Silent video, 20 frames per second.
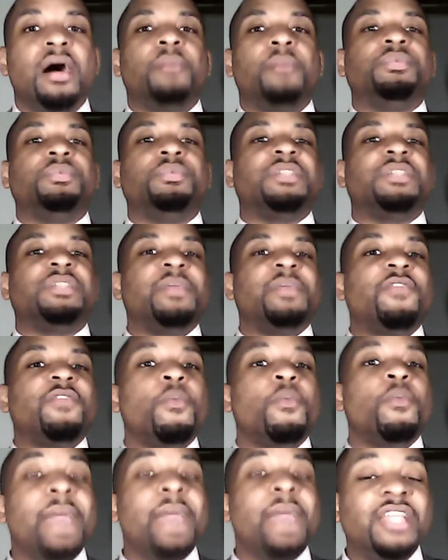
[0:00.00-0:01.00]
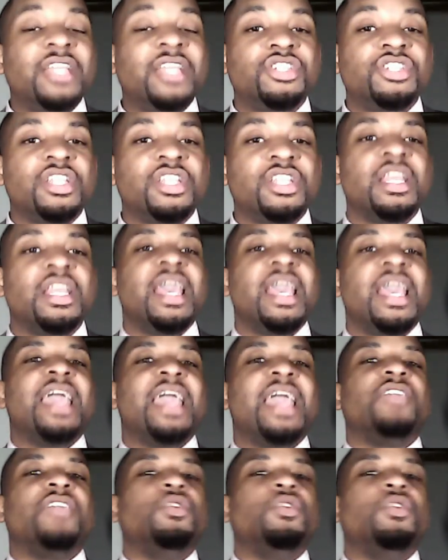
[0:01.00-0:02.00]
some information and
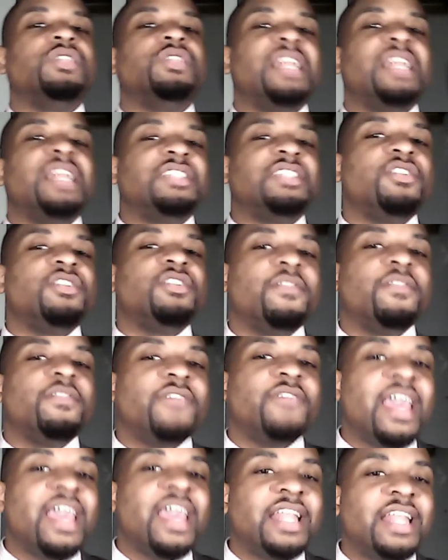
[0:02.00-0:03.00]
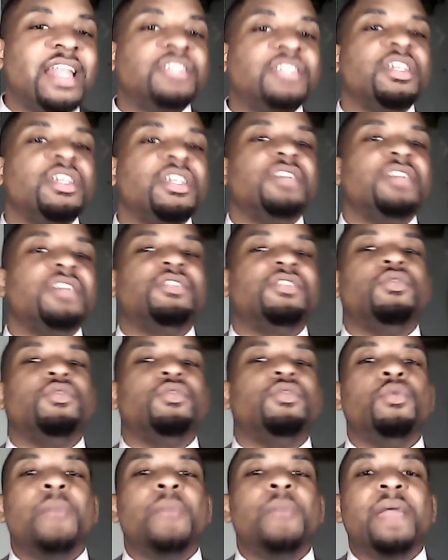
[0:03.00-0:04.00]
using that to your advantage to
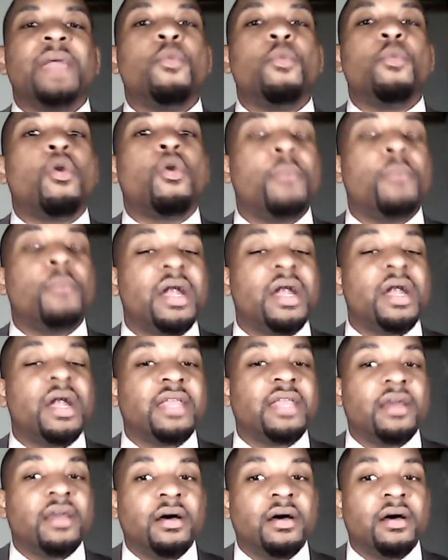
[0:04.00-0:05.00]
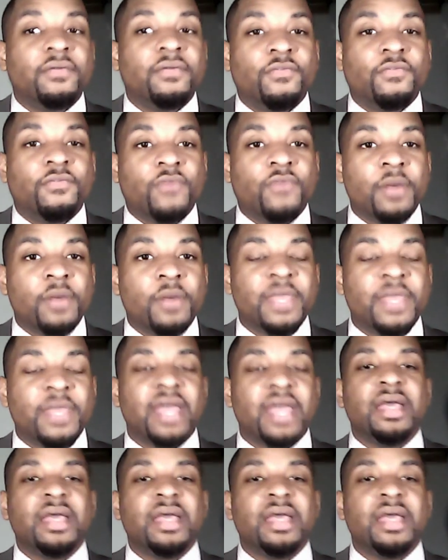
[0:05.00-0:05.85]
make more money from that.